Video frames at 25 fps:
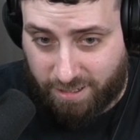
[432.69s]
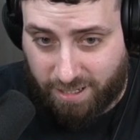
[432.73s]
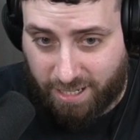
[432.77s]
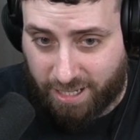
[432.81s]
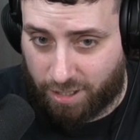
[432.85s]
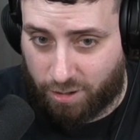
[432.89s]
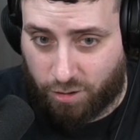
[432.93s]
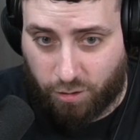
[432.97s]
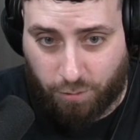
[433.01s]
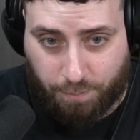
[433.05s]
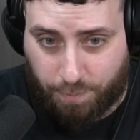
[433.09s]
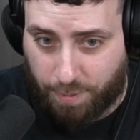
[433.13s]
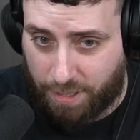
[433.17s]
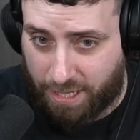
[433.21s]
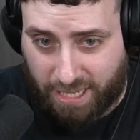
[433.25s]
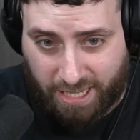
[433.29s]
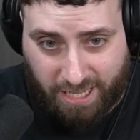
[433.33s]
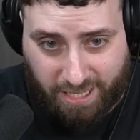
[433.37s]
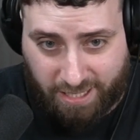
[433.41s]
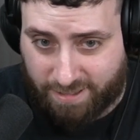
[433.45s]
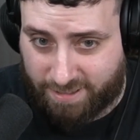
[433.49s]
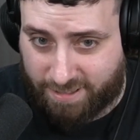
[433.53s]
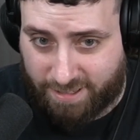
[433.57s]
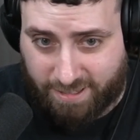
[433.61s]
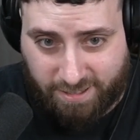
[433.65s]
It could be
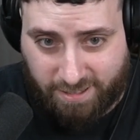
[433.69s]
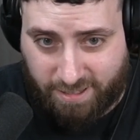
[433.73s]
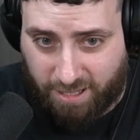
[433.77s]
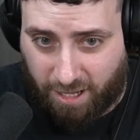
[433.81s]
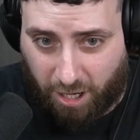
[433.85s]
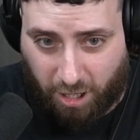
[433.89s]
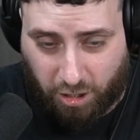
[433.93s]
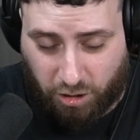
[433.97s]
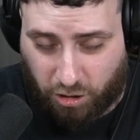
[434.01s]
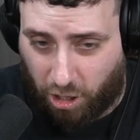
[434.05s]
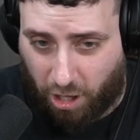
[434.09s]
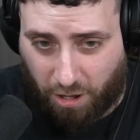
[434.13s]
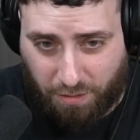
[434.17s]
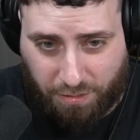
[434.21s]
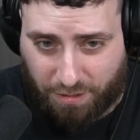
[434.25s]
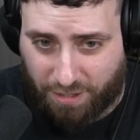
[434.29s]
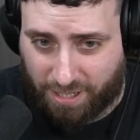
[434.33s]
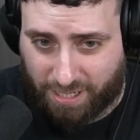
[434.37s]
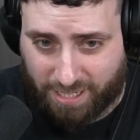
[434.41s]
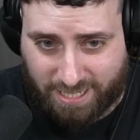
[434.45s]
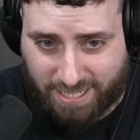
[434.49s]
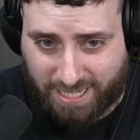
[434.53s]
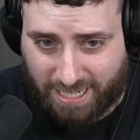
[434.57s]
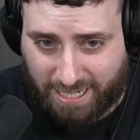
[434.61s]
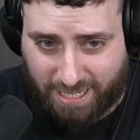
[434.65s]
a lot of
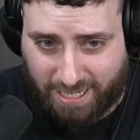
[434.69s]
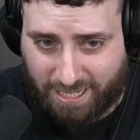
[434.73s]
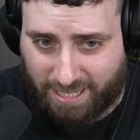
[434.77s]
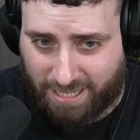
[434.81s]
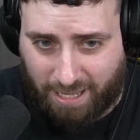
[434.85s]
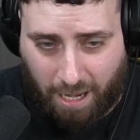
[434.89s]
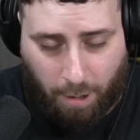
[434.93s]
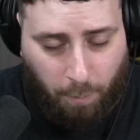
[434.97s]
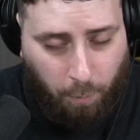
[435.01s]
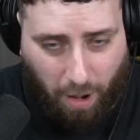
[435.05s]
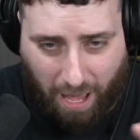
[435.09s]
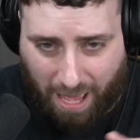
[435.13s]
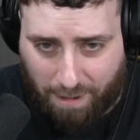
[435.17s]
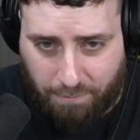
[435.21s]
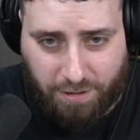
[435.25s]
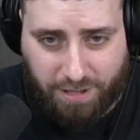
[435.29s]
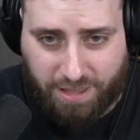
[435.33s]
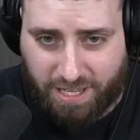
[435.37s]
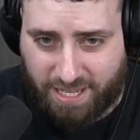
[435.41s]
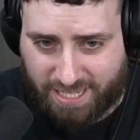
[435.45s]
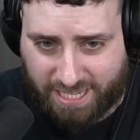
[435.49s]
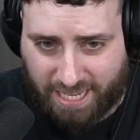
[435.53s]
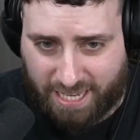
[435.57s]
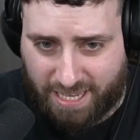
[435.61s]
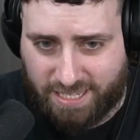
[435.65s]
things. And whatever
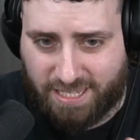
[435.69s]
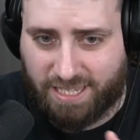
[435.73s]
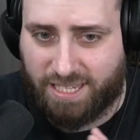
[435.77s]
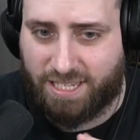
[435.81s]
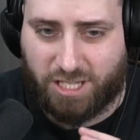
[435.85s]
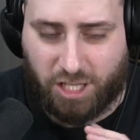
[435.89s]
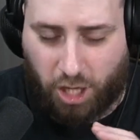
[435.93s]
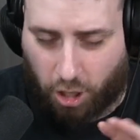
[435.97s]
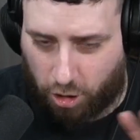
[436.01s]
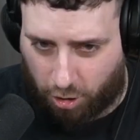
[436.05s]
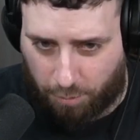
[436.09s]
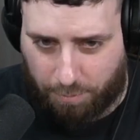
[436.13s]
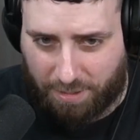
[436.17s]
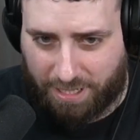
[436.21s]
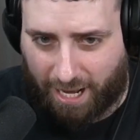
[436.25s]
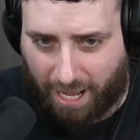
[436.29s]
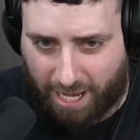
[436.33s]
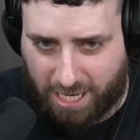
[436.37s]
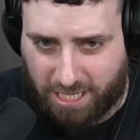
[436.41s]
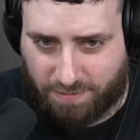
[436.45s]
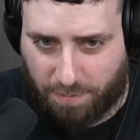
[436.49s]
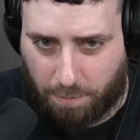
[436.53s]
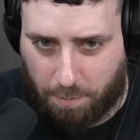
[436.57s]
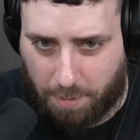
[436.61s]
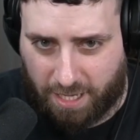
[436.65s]
this is, it's not going to be
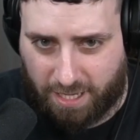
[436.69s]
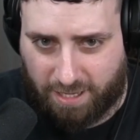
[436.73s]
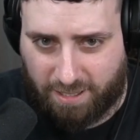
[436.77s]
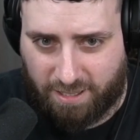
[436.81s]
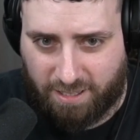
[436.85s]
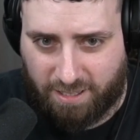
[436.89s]
nice for me.